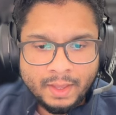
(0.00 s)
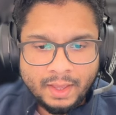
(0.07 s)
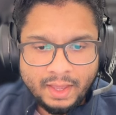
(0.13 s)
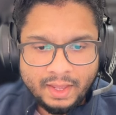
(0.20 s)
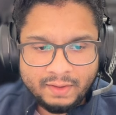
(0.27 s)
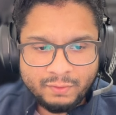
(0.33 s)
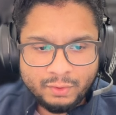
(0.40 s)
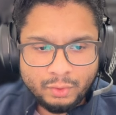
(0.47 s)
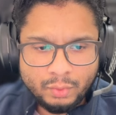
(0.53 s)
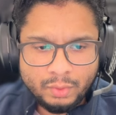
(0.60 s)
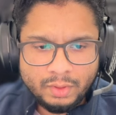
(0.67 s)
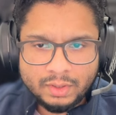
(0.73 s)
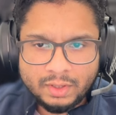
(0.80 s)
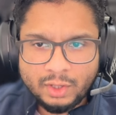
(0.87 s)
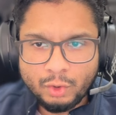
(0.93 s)
and if you do
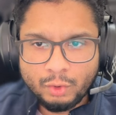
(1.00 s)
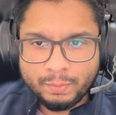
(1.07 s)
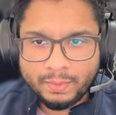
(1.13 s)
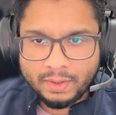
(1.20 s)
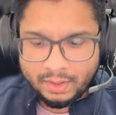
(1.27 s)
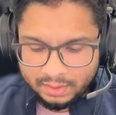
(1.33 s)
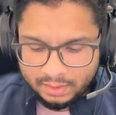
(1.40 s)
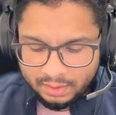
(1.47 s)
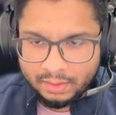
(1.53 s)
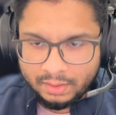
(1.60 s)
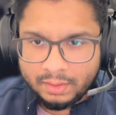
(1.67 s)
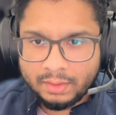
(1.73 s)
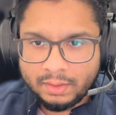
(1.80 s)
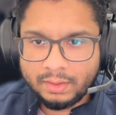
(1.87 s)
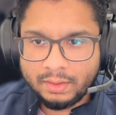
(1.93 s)
a
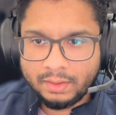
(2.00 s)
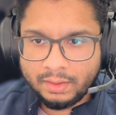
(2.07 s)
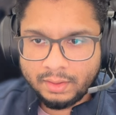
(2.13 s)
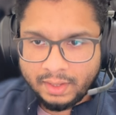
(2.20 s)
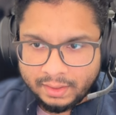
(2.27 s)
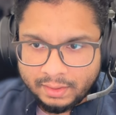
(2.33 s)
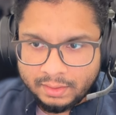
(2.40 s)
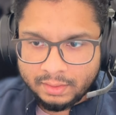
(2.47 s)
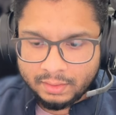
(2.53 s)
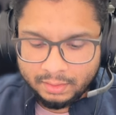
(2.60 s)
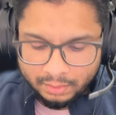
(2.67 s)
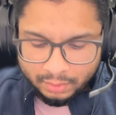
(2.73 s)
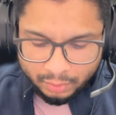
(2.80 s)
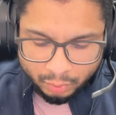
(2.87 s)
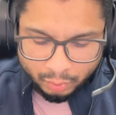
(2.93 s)
kubectl get
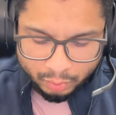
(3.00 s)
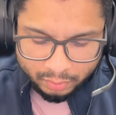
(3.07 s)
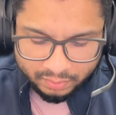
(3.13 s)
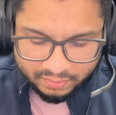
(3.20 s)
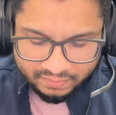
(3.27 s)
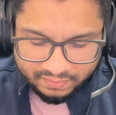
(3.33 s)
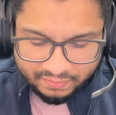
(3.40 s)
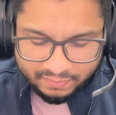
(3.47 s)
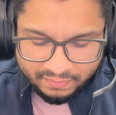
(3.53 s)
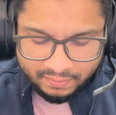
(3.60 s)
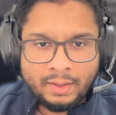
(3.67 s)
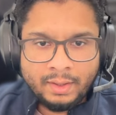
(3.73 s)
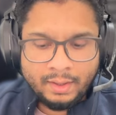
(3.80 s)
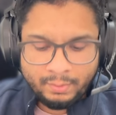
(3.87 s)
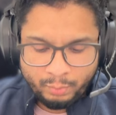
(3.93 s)
nodes,
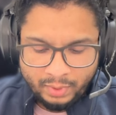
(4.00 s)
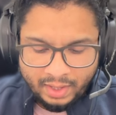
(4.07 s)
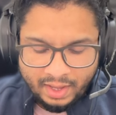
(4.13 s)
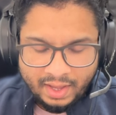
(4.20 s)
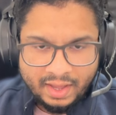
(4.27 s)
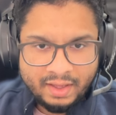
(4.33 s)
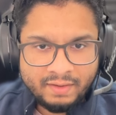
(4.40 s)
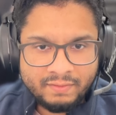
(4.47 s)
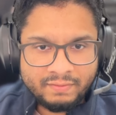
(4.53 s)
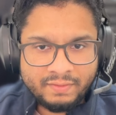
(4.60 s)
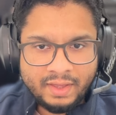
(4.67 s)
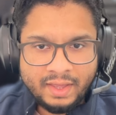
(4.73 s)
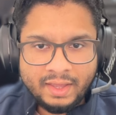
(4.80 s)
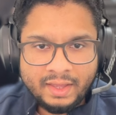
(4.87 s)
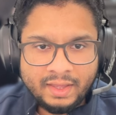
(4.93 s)
we have
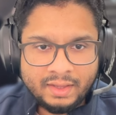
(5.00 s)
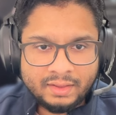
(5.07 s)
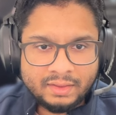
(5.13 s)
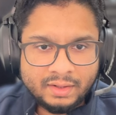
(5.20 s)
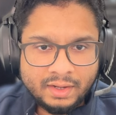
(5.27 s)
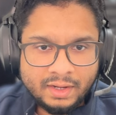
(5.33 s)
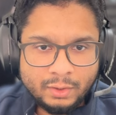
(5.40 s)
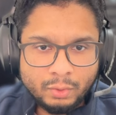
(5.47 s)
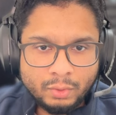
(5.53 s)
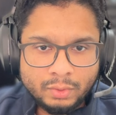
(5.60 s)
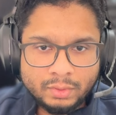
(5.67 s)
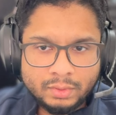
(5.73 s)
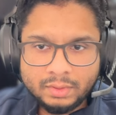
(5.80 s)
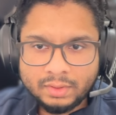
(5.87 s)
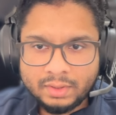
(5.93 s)
a
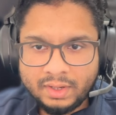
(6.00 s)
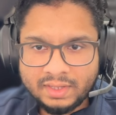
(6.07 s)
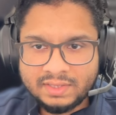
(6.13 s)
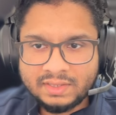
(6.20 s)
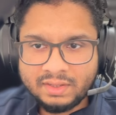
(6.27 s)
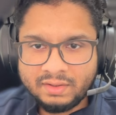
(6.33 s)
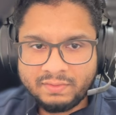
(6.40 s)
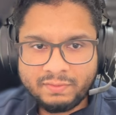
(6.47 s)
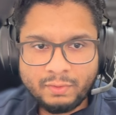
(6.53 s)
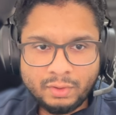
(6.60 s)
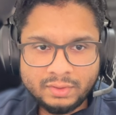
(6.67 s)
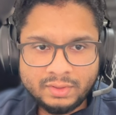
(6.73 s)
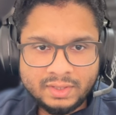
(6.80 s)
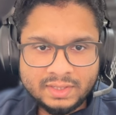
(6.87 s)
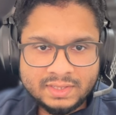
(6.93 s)
3-node cluster
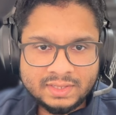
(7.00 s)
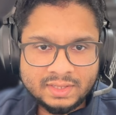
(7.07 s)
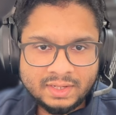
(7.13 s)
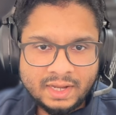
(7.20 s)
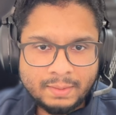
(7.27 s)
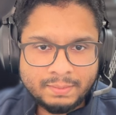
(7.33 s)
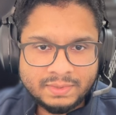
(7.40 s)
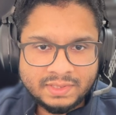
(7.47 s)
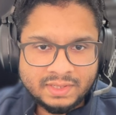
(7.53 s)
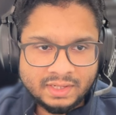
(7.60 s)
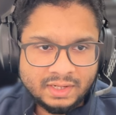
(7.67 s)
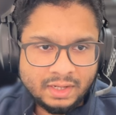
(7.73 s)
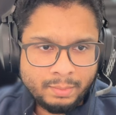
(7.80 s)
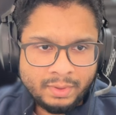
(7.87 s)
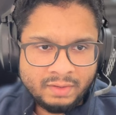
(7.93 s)
for this lab
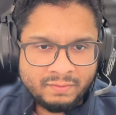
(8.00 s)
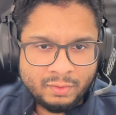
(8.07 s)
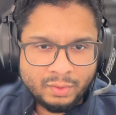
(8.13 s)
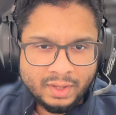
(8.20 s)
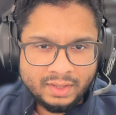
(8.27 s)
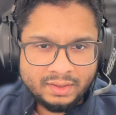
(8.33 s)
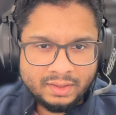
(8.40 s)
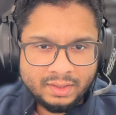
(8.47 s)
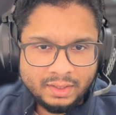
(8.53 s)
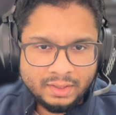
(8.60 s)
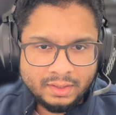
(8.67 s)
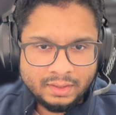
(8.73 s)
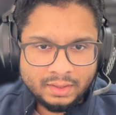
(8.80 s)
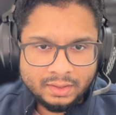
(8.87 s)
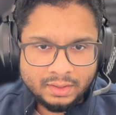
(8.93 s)
setup. And if you look at the
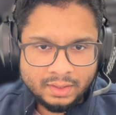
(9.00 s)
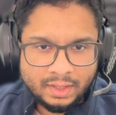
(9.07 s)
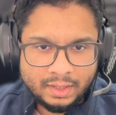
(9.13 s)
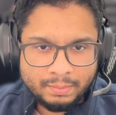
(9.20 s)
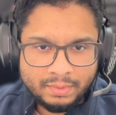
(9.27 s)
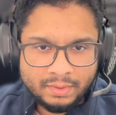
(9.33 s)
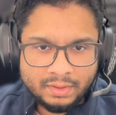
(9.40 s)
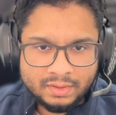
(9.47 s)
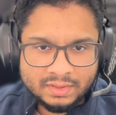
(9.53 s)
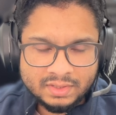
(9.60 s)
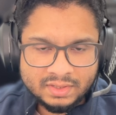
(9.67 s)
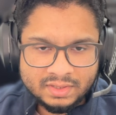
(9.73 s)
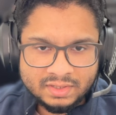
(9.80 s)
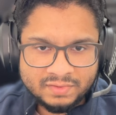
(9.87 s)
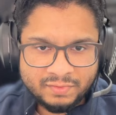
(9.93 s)
internal IP
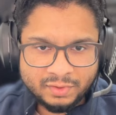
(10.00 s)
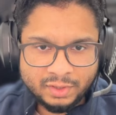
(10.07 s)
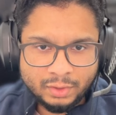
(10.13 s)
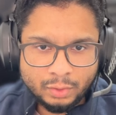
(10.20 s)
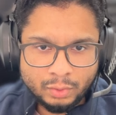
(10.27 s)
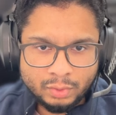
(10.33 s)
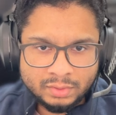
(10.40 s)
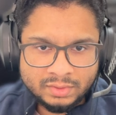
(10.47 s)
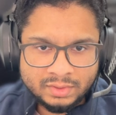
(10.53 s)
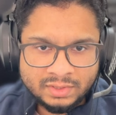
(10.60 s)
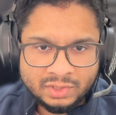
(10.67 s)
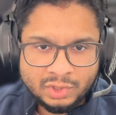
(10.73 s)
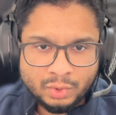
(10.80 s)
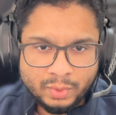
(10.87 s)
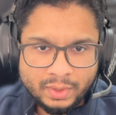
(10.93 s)
addresses for the nodes, it's
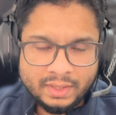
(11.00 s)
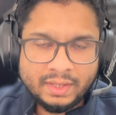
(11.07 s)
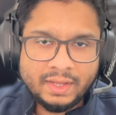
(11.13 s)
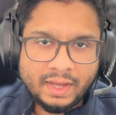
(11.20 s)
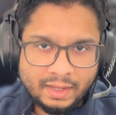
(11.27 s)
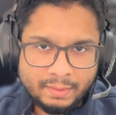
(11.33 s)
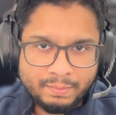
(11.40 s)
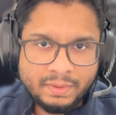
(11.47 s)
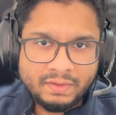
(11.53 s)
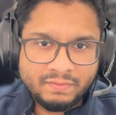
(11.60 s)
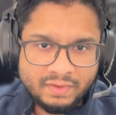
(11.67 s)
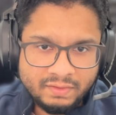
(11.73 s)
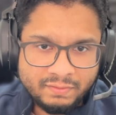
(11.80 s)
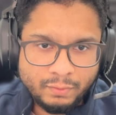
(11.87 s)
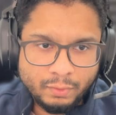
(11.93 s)
showing the
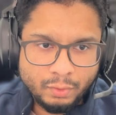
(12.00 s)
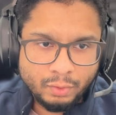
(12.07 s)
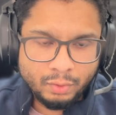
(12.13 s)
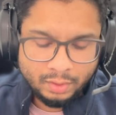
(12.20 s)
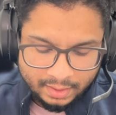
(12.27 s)
IPv4